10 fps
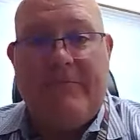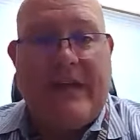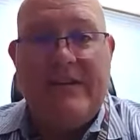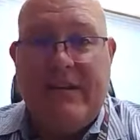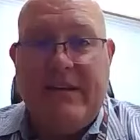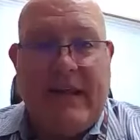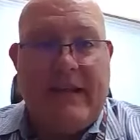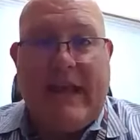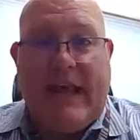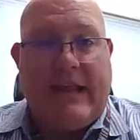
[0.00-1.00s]

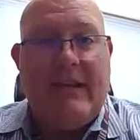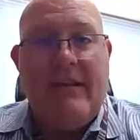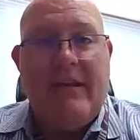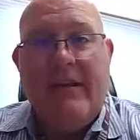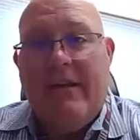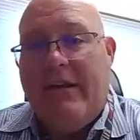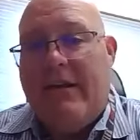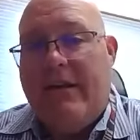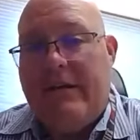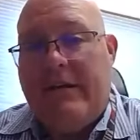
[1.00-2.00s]
End to end.
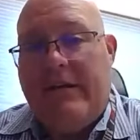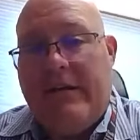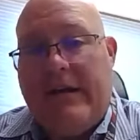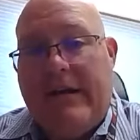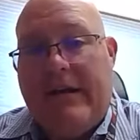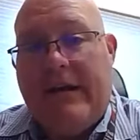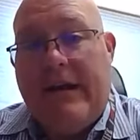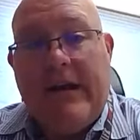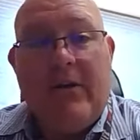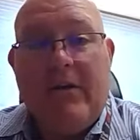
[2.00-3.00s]
And
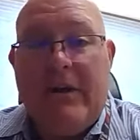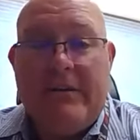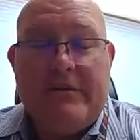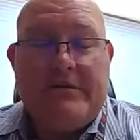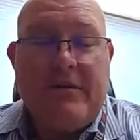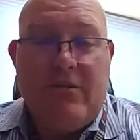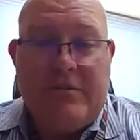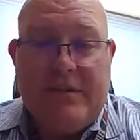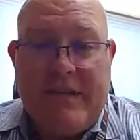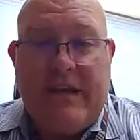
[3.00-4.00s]
it is
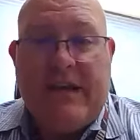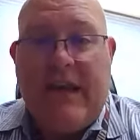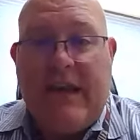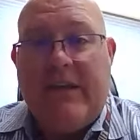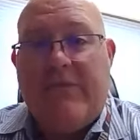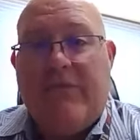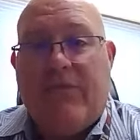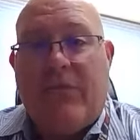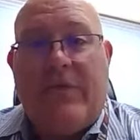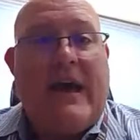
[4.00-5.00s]
dedicated
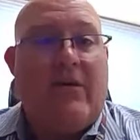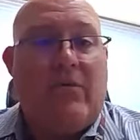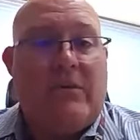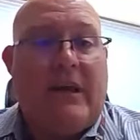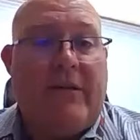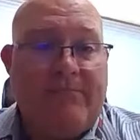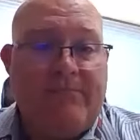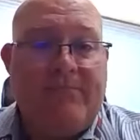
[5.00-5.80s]
for that only.